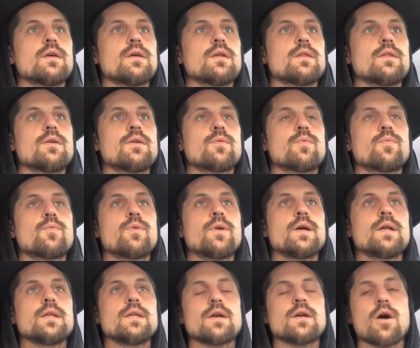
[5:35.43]
they're
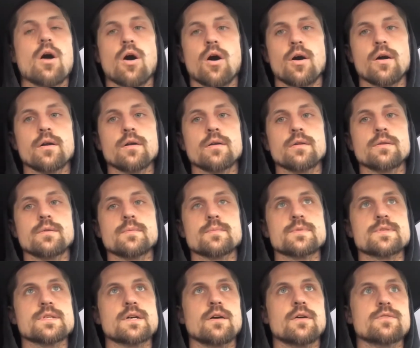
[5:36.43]
really hard on
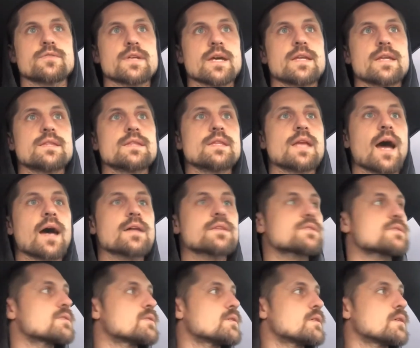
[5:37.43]
themselves, and
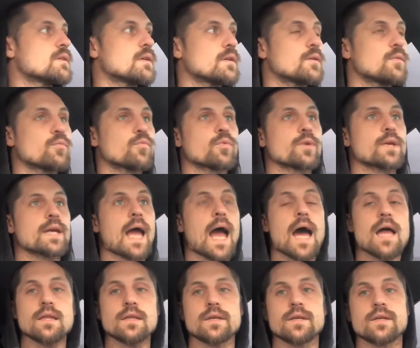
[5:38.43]
that
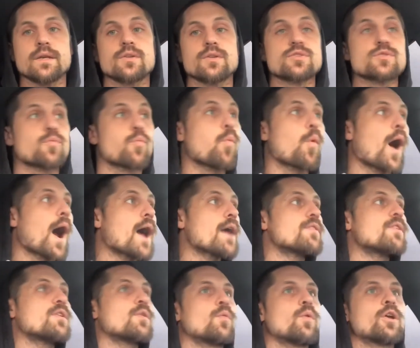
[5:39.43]
reality is why
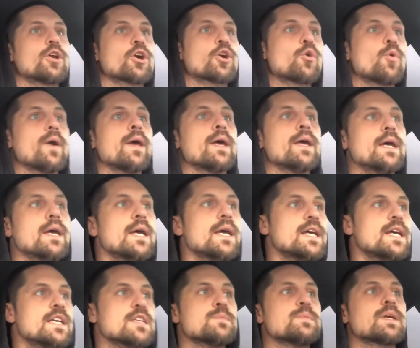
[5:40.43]
they want to quit,
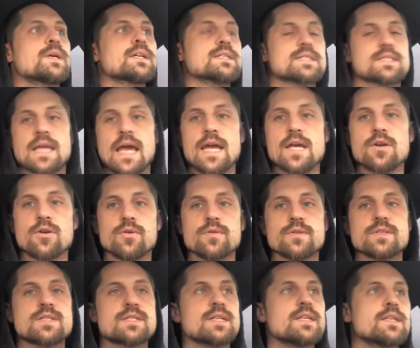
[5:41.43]
is because they don't
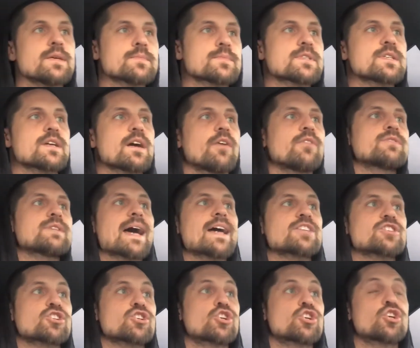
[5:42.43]
see themselves
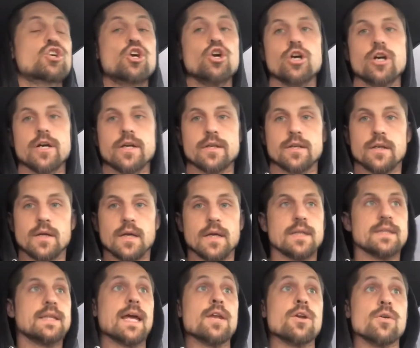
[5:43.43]
as good.
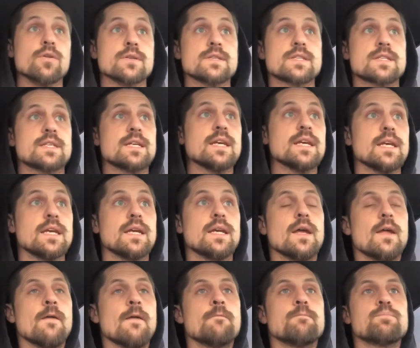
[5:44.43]
They don't see
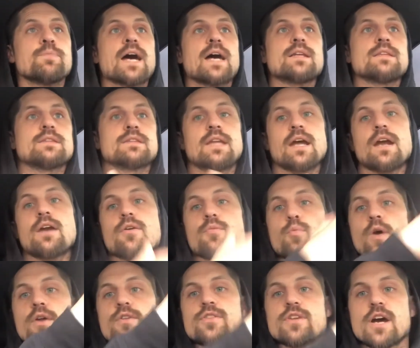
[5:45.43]
that they're
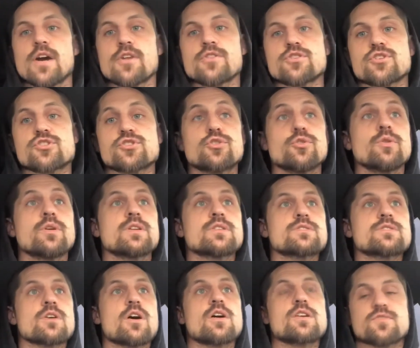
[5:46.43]
where the other
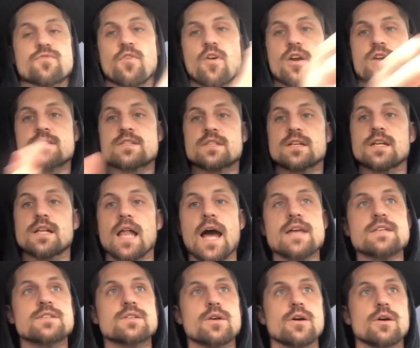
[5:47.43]
students are as far as the
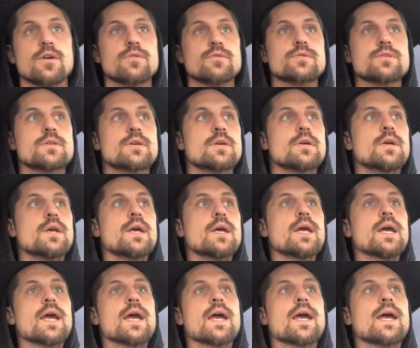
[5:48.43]
class goes.
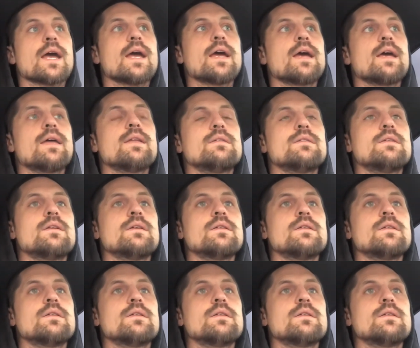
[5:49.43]
And